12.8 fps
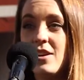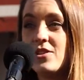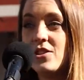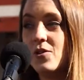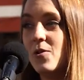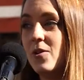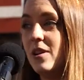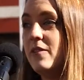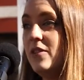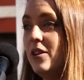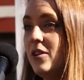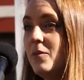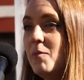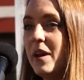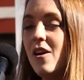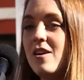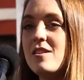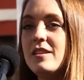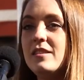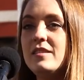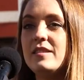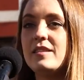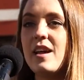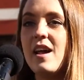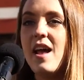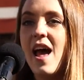to all of you, because
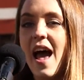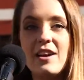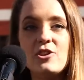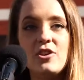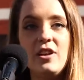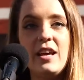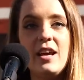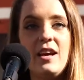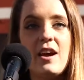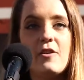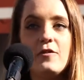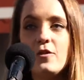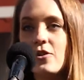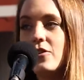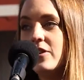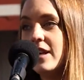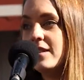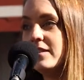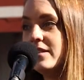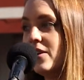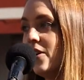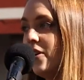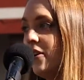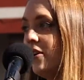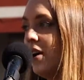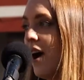actually a few years
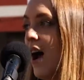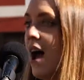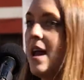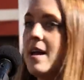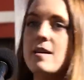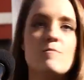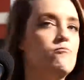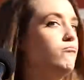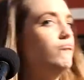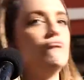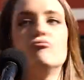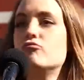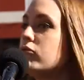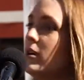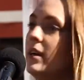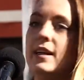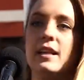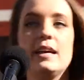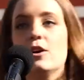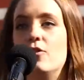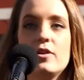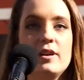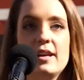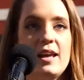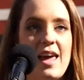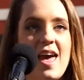ago I really
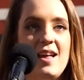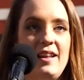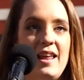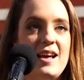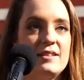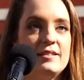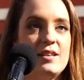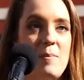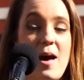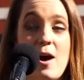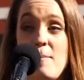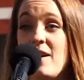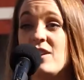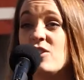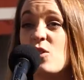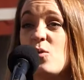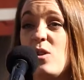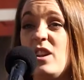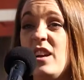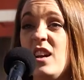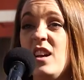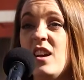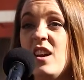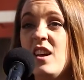couldn't care less about marriage equality.